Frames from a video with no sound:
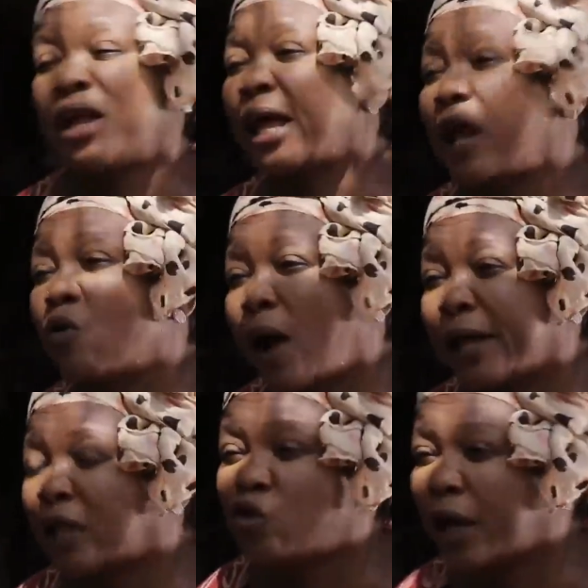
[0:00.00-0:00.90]
nanu why?
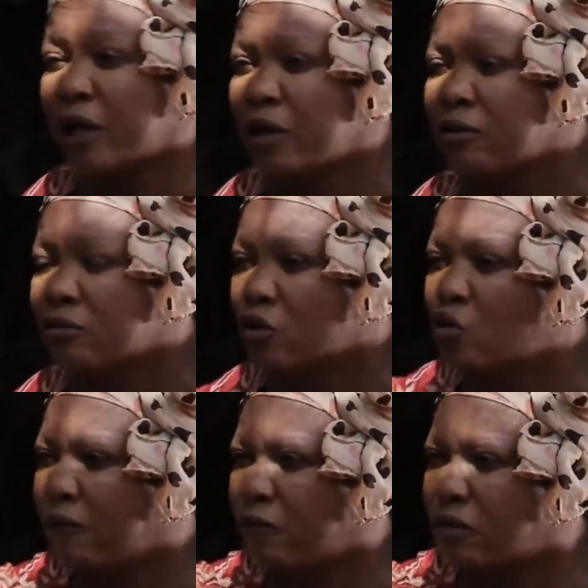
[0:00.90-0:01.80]
Can't you agree? Two
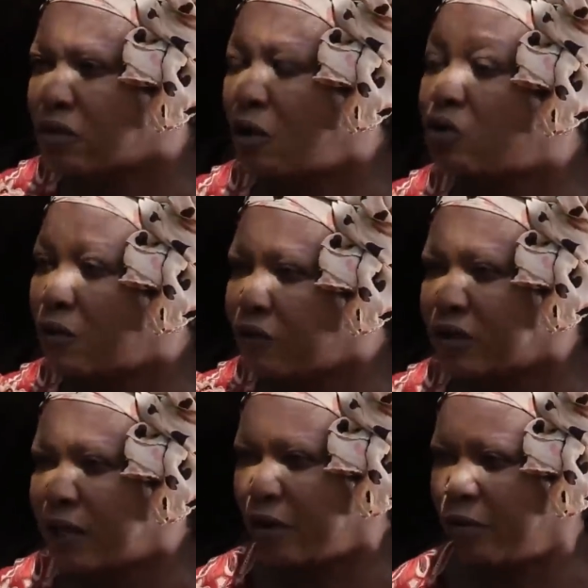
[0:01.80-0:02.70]
of us
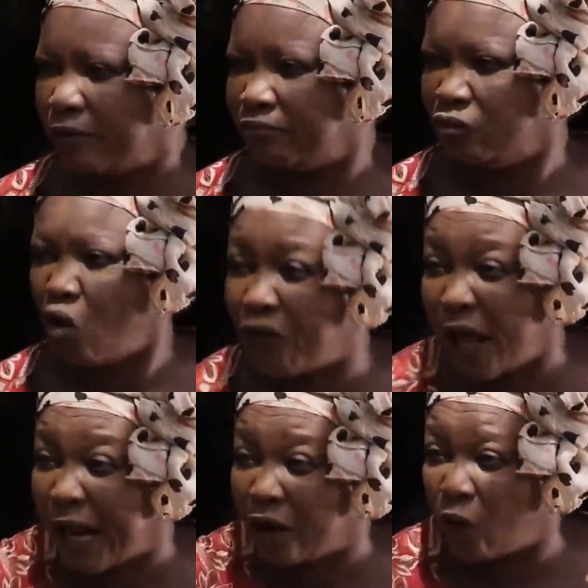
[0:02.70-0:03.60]
nanu ya.
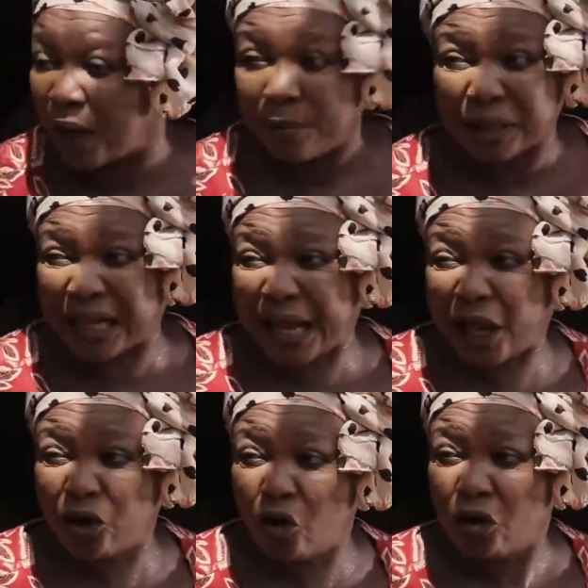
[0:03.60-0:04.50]
Ofoya da nanu why? Matala ya
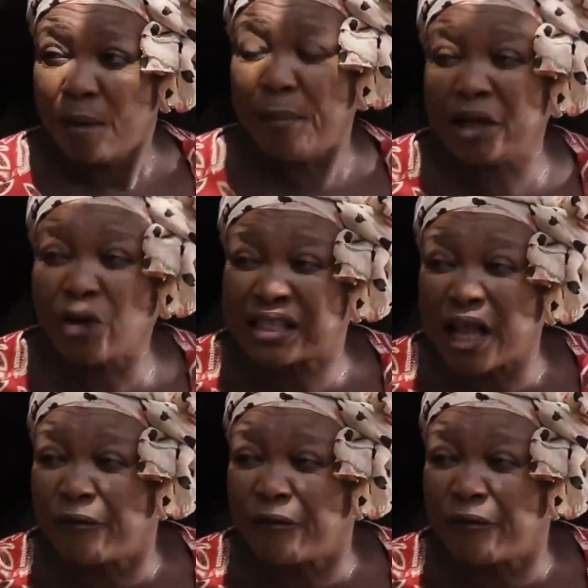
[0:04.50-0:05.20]
yo. Mind yourself.